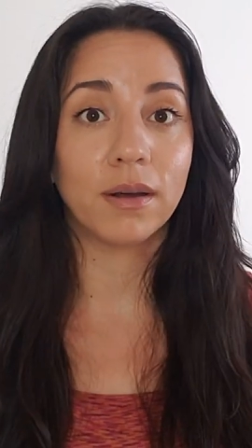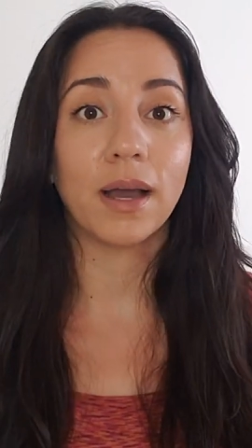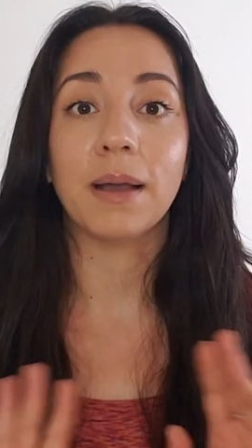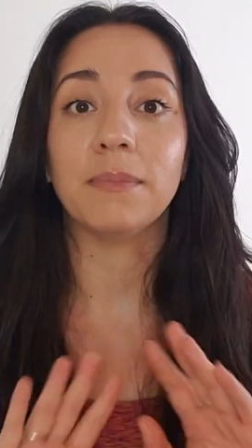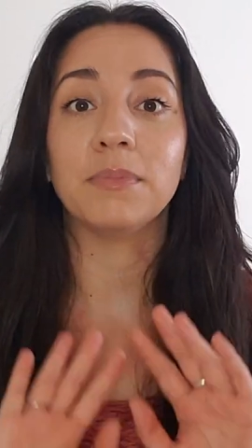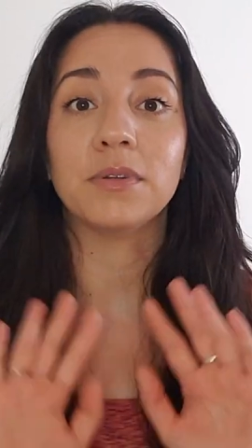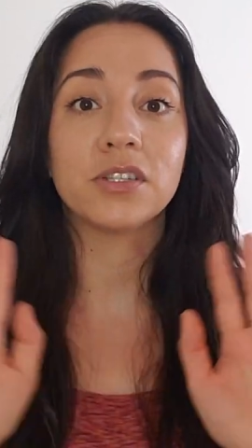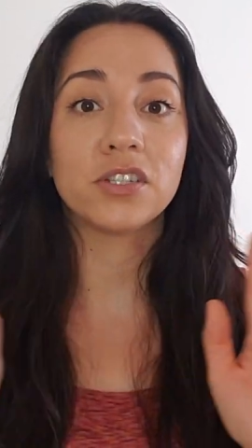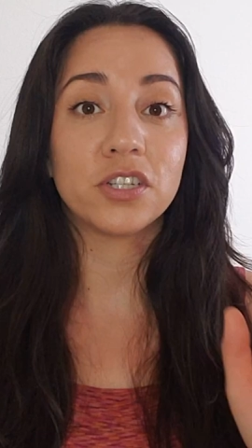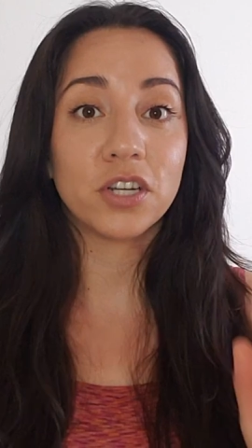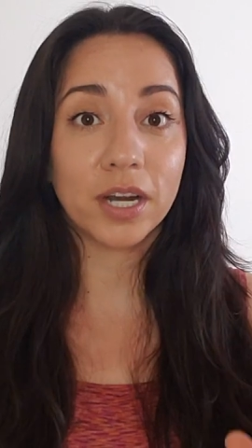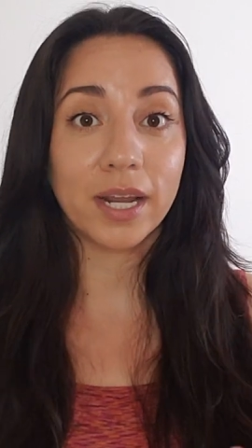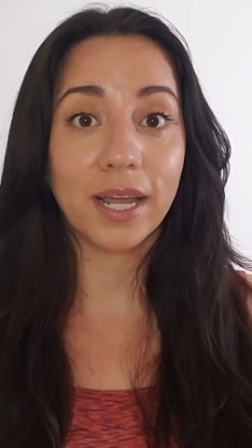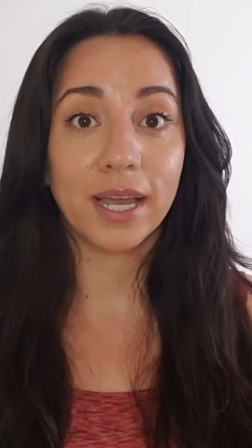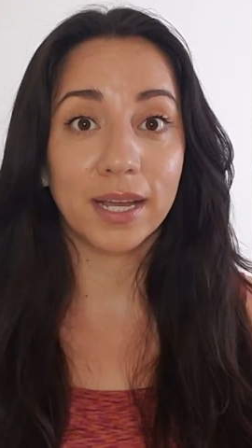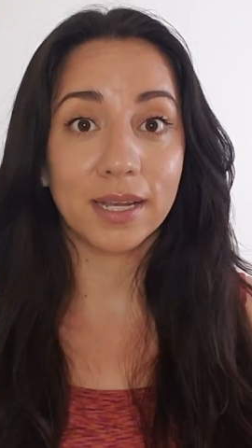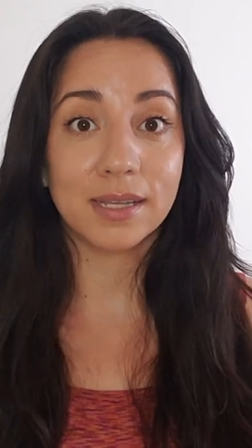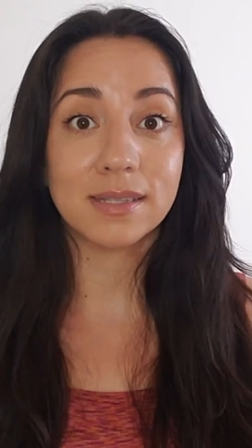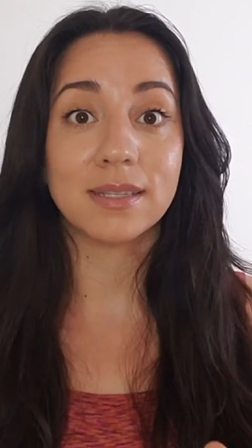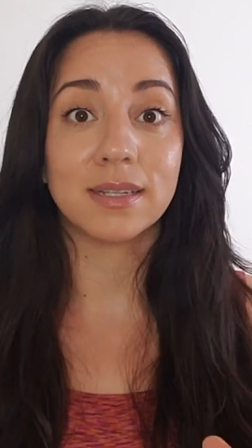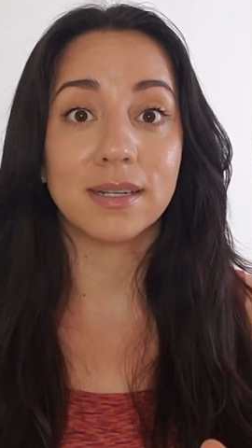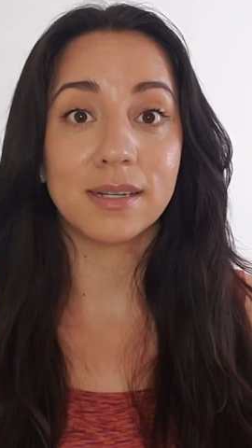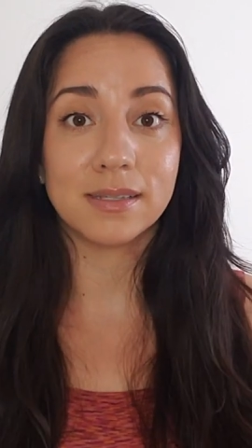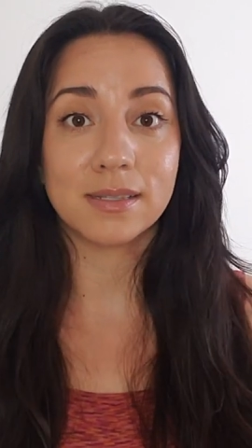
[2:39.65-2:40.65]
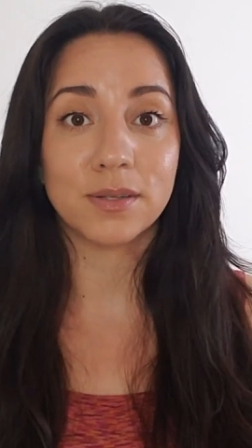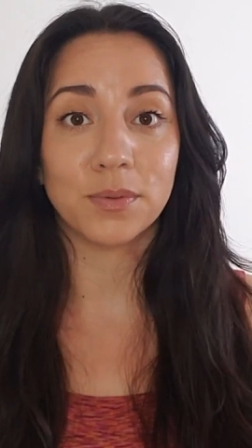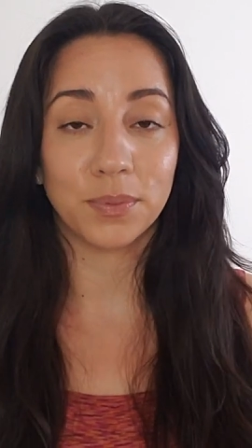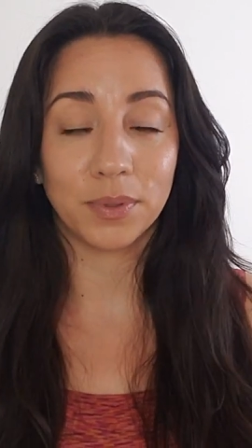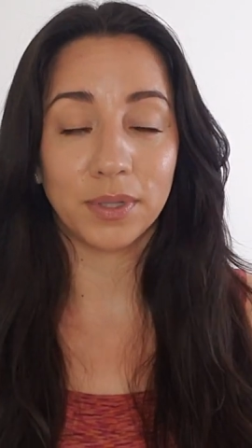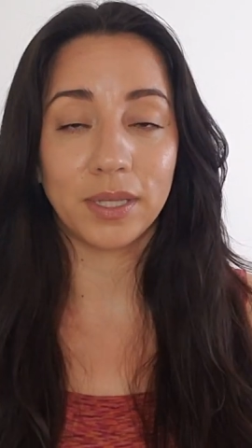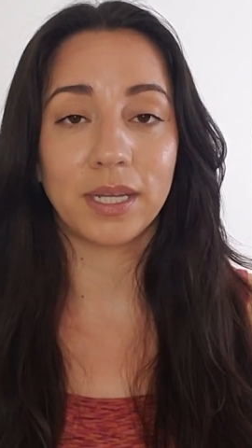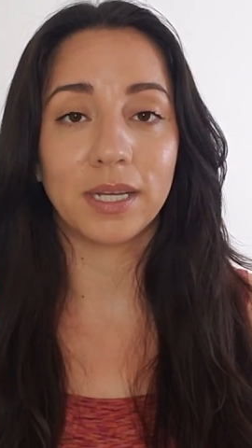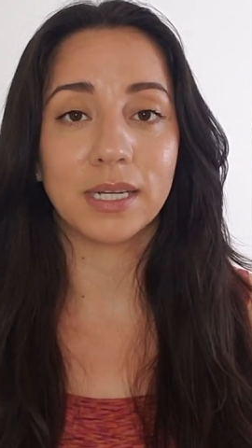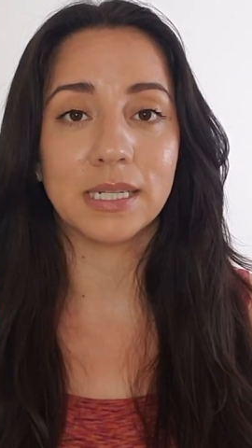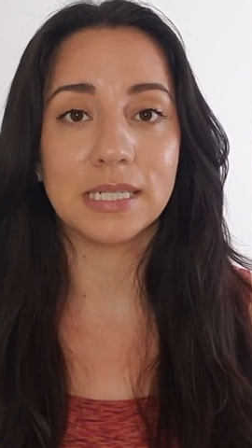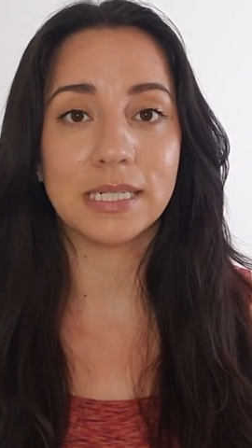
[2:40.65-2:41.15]
I'm just sharing it because it is a
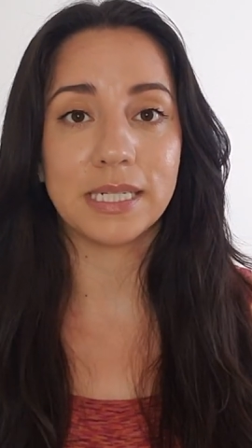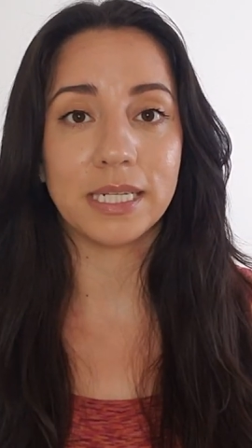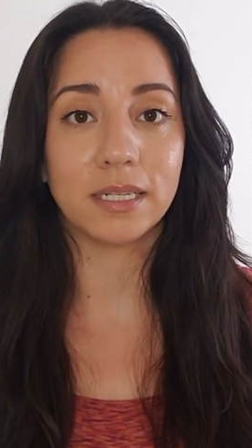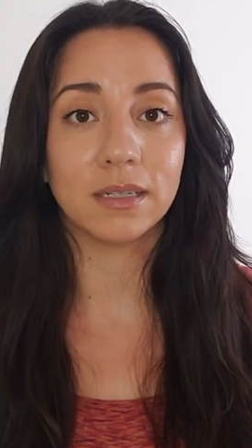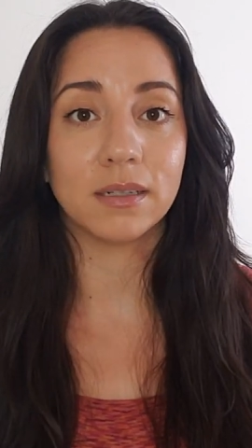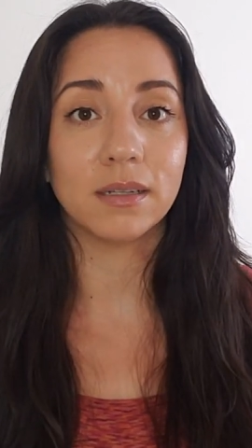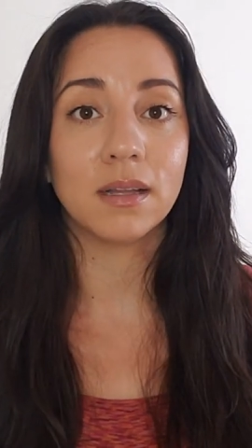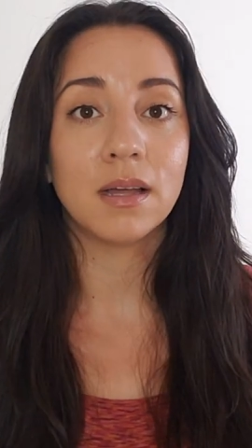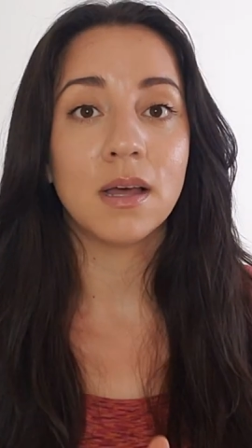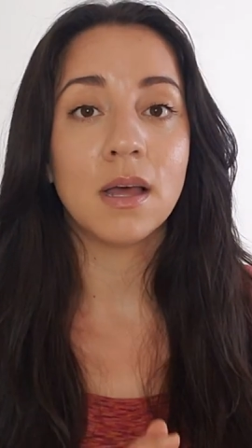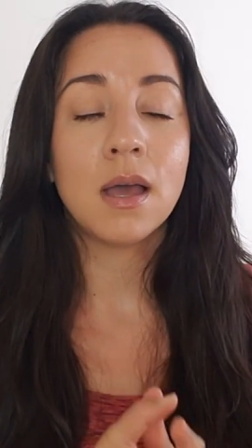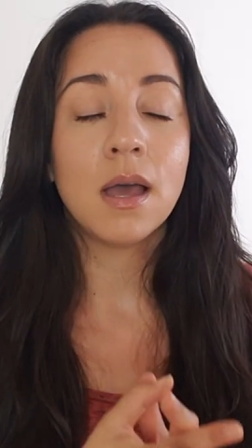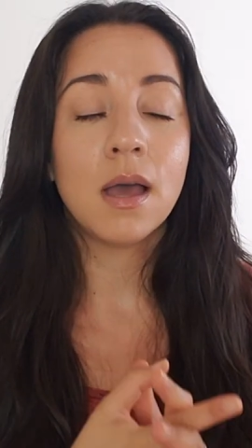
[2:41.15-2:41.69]
really good deal.